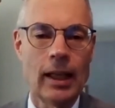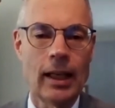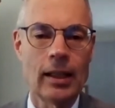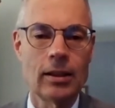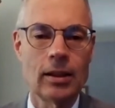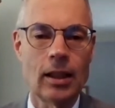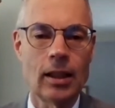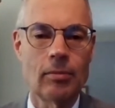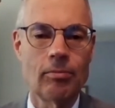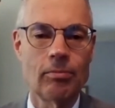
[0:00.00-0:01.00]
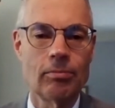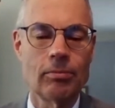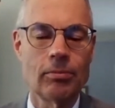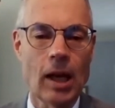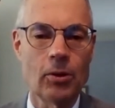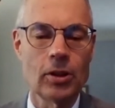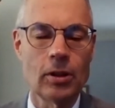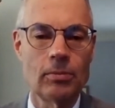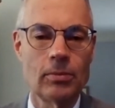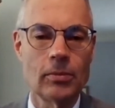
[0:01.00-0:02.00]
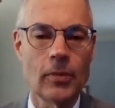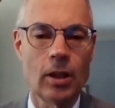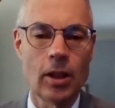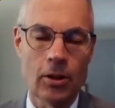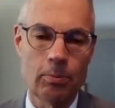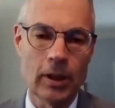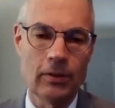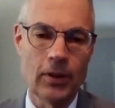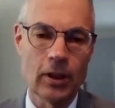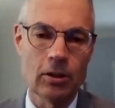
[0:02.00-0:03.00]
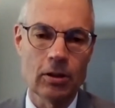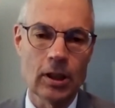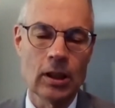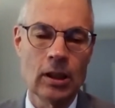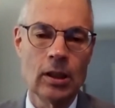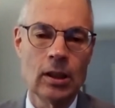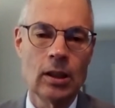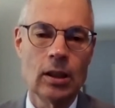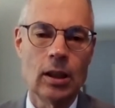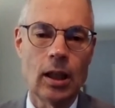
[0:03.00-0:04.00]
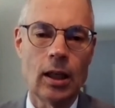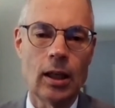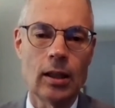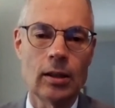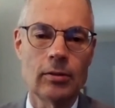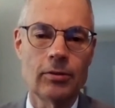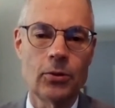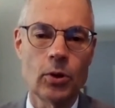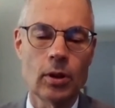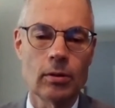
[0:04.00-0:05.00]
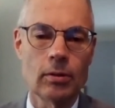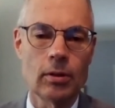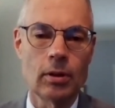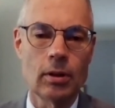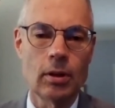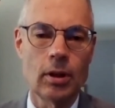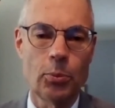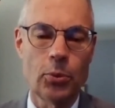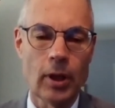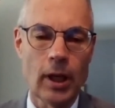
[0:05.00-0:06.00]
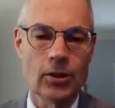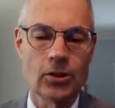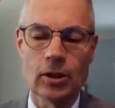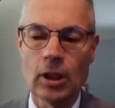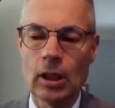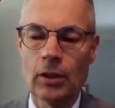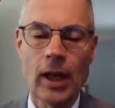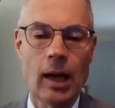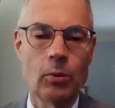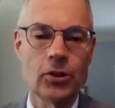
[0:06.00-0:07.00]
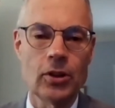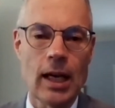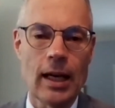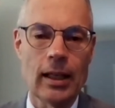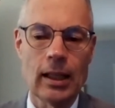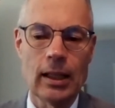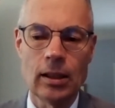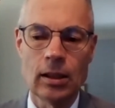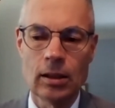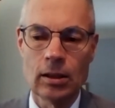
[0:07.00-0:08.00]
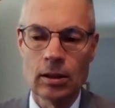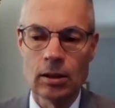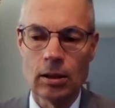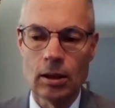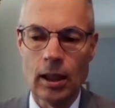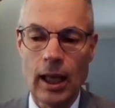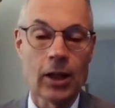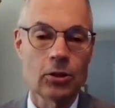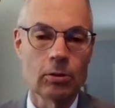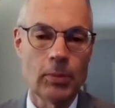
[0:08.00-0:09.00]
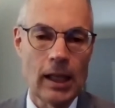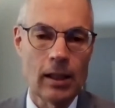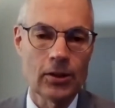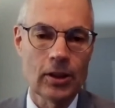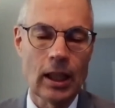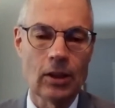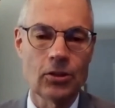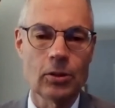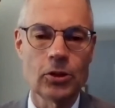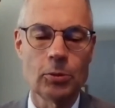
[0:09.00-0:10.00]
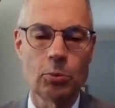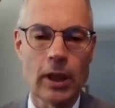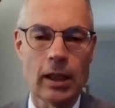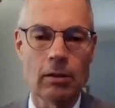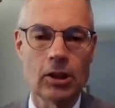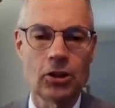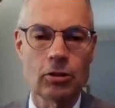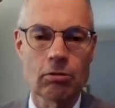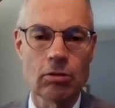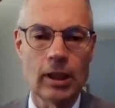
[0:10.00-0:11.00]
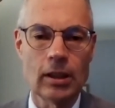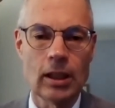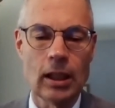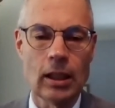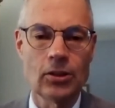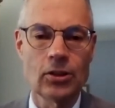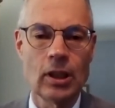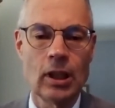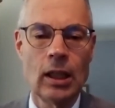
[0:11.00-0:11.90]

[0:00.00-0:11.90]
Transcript: And that was another big victory for the press. That was not a actual malice case, it was a prior restraint case.